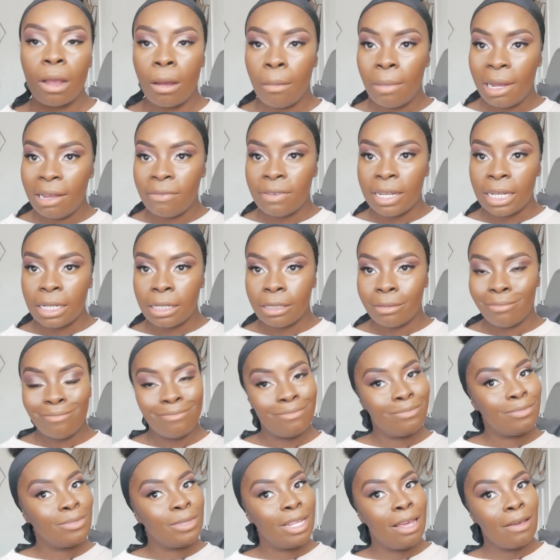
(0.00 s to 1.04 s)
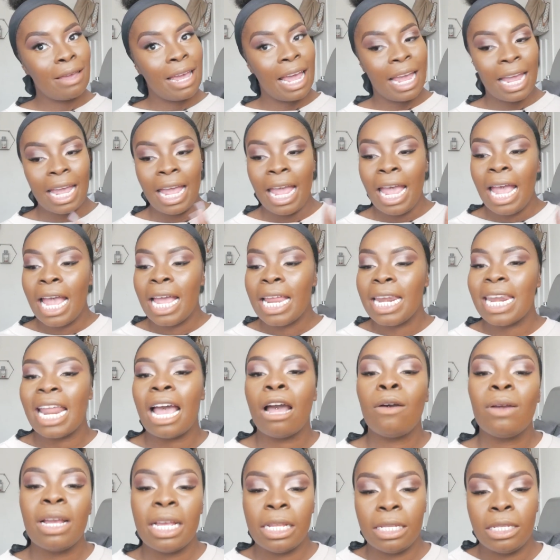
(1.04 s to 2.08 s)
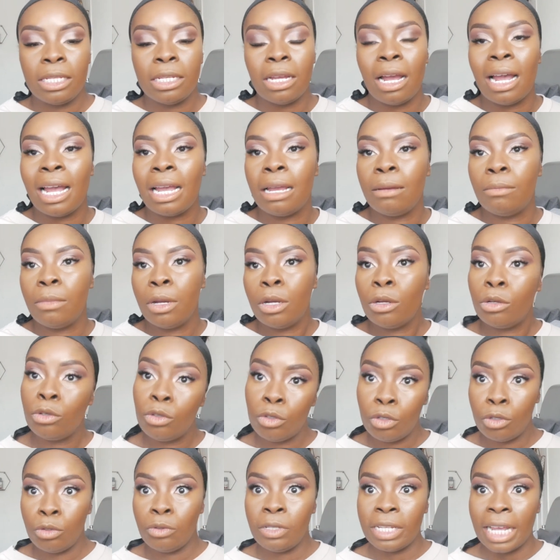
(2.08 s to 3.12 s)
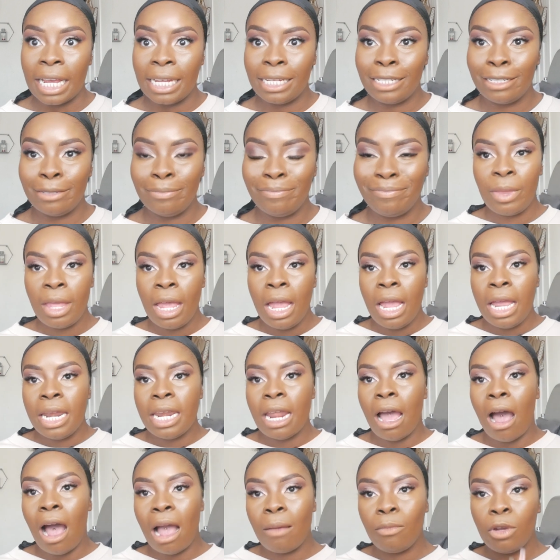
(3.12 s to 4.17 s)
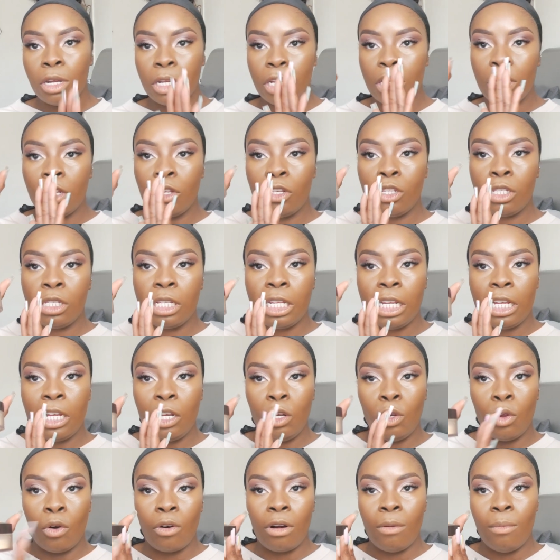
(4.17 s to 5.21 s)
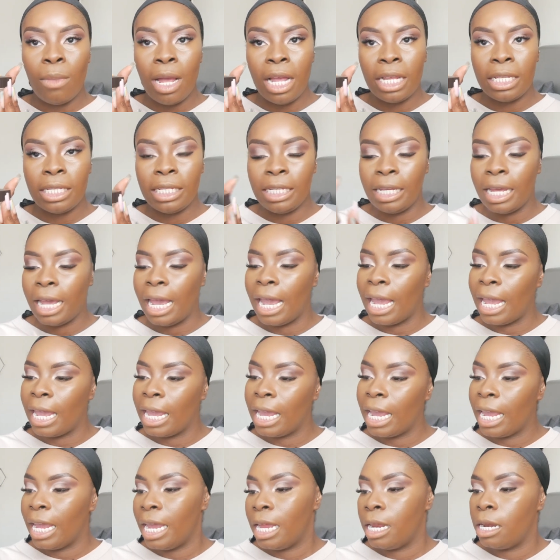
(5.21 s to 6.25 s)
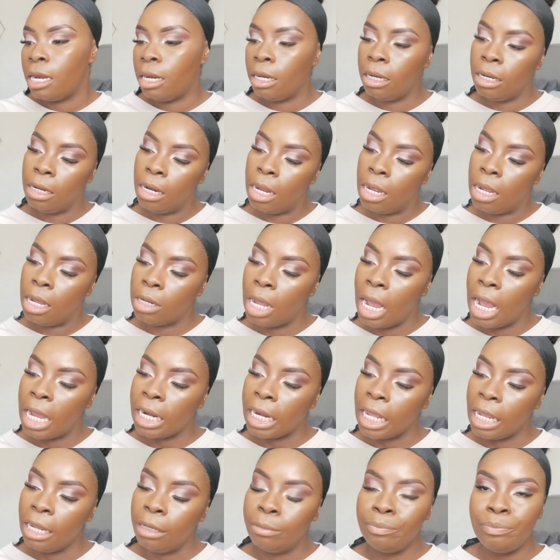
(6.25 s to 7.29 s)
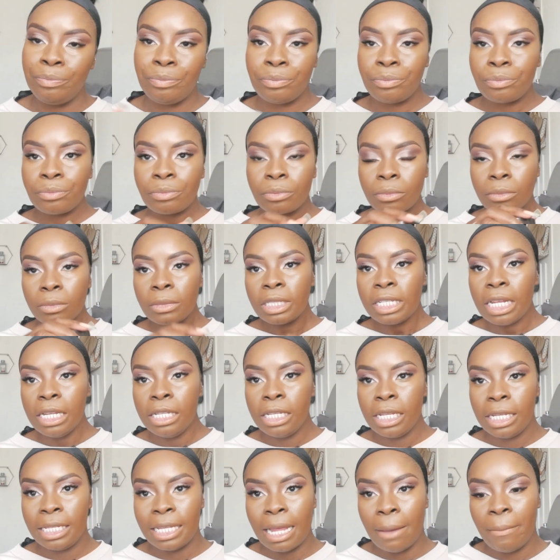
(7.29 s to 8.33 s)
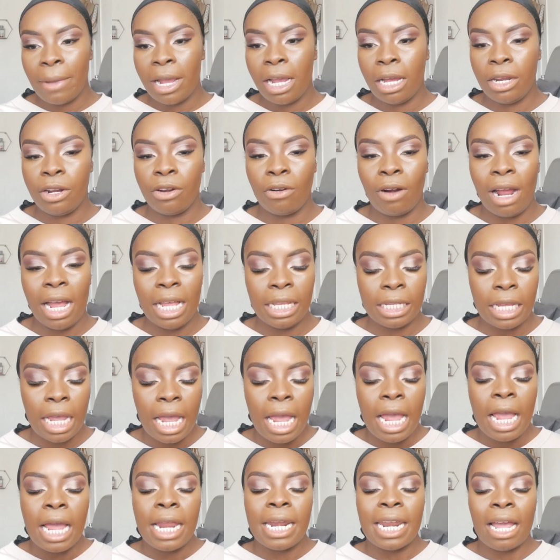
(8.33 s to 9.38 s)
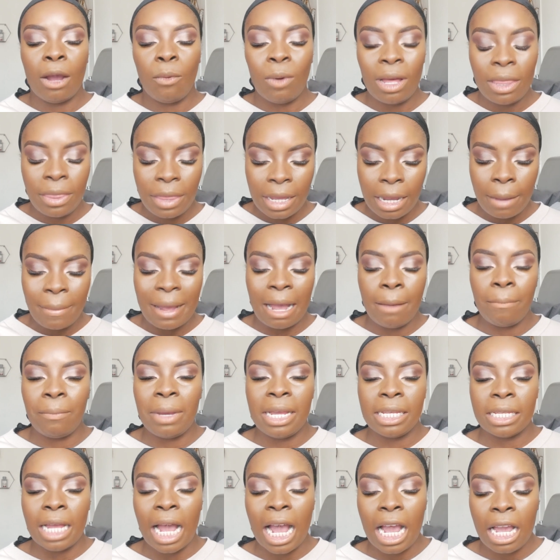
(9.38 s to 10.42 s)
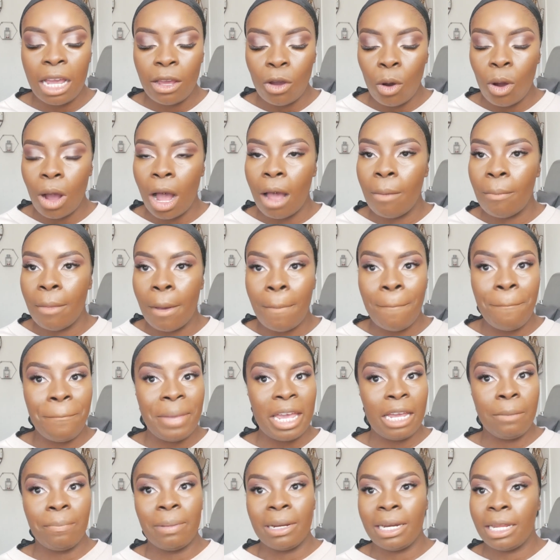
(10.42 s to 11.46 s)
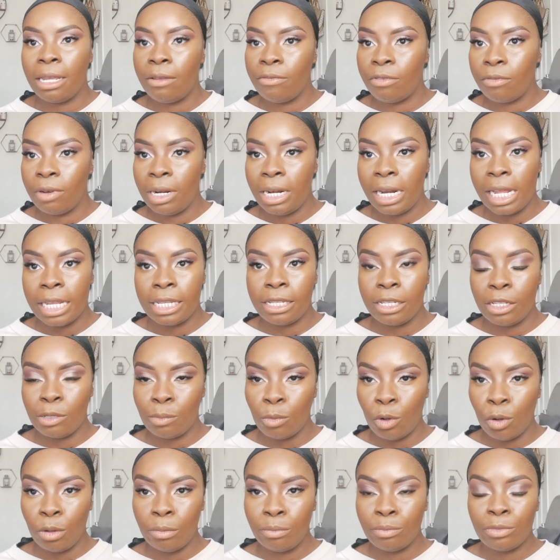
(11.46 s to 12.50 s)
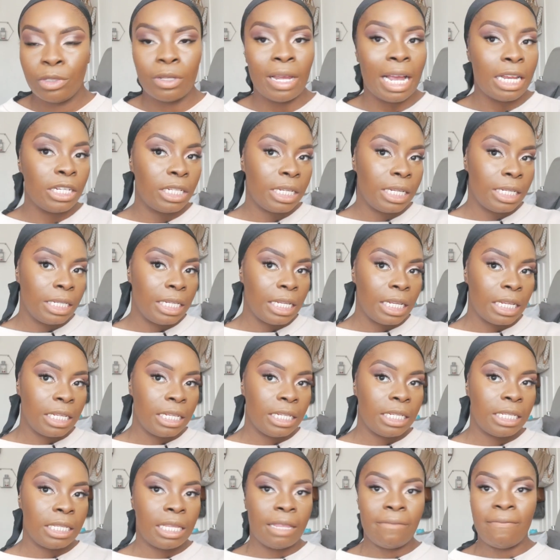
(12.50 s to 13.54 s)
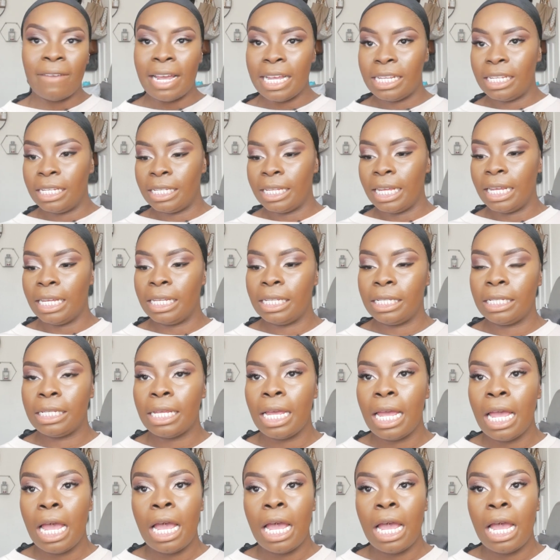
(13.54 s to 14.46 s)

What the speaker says: Perfect. Okay, now it's time to set. Now I'm going to use the Laura Mercier in Honey to set my under eyes. Now, one thing about me is I'm a big believer in less is more. So as you can see, this is the face as it is.